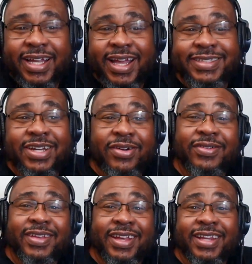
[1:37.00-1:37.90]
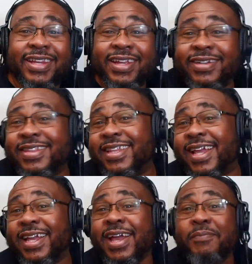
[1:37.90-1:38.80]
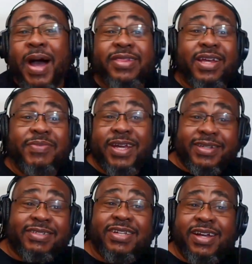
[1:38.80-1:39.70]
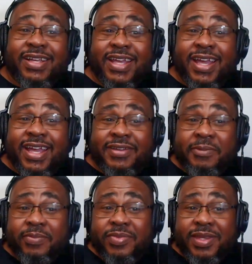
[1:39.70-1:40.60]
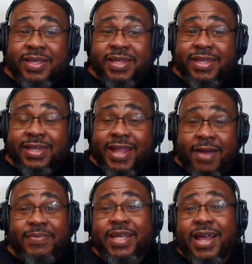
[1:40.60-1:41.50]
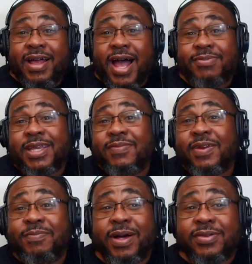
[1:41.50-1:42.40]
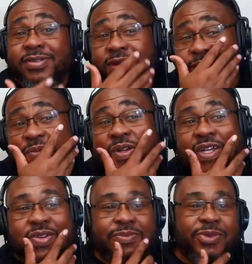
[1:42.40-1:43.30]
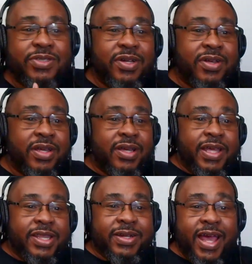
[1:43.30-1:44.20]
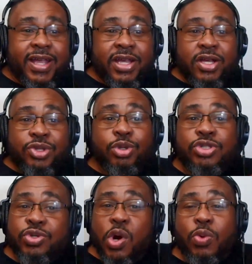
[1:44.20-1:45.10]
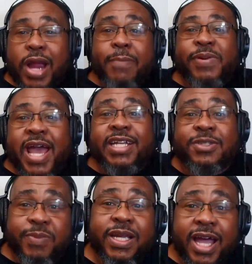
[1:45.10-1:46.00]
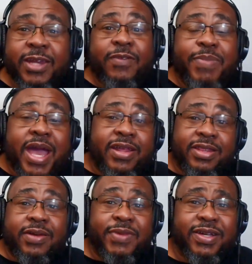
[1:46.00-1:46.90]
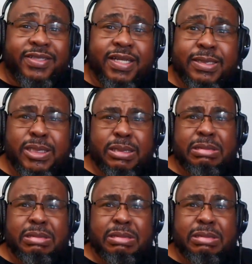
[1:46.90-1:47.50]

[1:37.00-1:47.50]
And so here's the thing. My thumbnails suck and I'm keeping a buck with y'all. I'm keeping 100 with y'all. They're like you scroll right past me kind of bad thumbnails, like ugh.